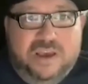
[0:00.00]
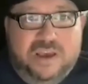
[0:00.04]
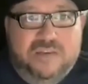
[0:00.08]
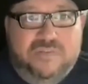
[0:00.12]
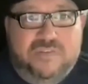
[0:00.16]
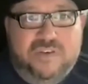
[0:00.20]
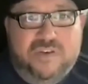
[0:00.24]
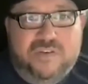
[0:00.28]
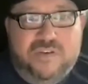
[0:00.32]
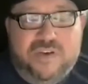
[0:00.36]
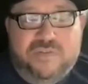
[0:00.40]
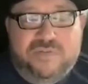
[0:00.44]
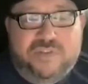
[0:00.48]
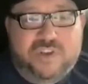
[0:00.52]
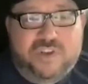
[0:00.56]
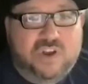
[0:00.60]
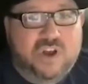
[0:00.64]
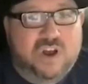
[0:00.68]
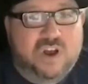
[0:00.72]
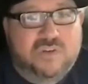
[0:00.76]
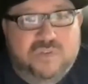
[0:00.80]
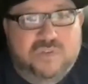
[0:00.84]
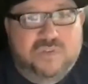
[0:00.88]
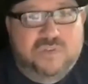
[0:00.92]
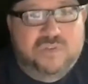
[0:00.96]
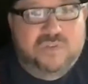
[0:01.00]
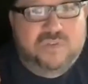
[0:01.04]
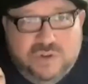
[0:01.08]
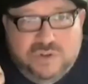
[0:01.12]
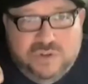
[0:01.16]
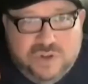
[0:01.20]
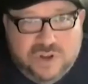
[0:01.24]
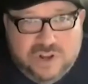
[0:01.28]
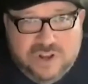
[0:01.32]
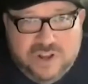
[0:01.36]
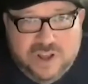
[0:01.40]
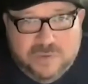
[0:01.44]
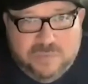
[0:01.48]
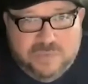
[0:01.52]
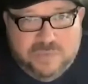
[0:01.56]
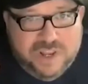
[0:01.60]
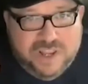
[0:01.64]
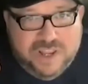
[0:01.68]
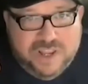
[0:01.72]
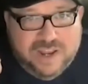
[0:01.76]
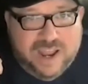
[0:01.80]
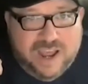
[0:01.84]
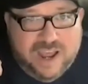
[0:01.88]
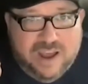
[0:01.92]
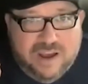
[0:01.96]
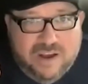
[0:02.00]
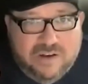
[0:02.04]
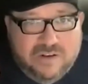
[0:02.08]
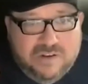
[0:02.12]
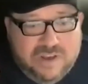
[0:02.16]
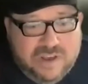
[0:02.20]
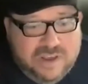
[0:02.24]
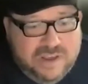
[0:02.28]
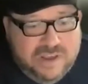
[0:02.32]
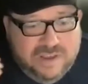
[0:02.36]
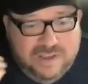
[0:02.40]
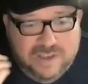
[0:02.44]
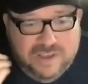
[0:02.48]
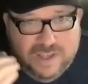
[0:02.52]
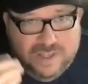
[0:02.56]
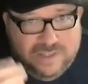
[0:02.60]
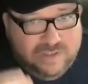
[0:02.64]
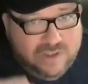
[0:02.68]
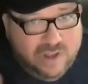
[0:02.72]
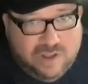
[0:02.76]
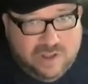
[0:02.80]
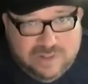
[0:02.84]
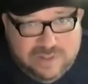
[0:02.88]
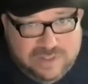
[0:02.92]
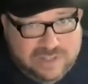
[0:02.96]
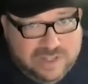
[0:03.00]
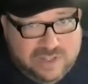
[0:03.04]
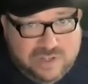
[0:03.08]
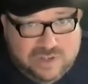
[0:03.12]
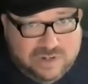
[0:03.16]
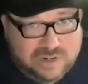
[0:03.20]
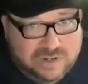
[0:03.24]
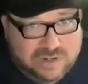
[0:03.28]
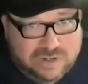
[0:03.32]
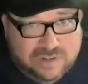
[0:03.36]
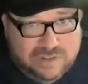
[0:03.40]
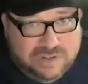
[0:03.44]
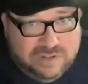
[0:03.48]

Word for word: If you ever have to call for a tow truck company now, it's all digital.